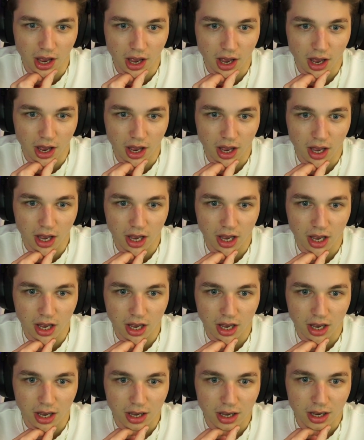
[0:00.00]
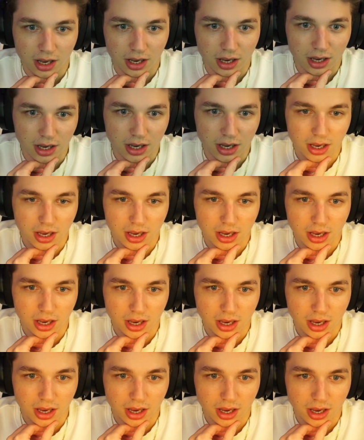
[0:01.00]

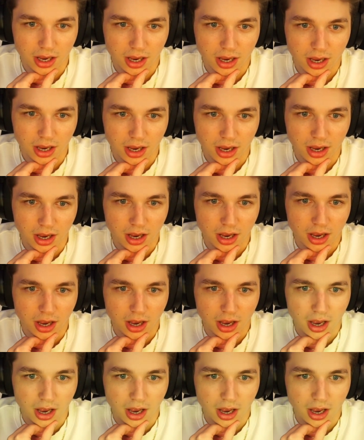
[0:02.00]
No one is speaking in this clip.